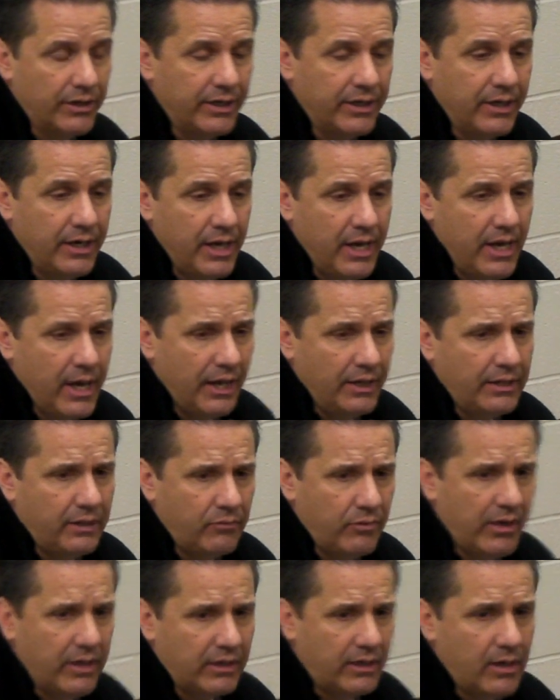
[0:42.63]
And I think
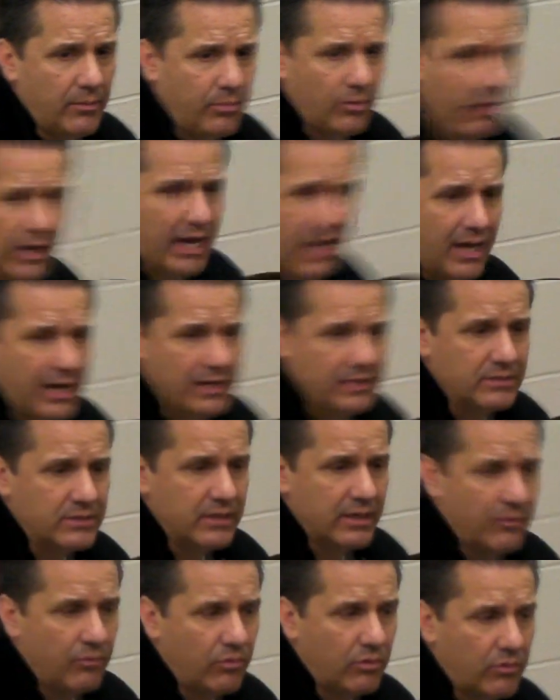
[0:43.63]
we had a couple guys
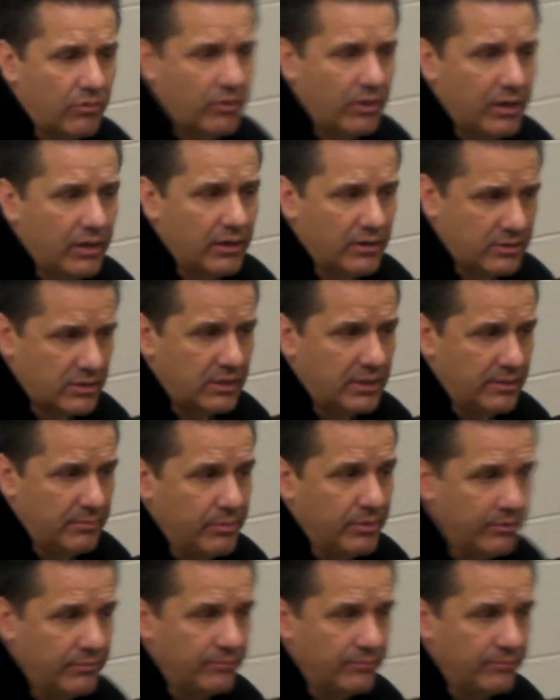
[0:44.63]
that were uh, asleep.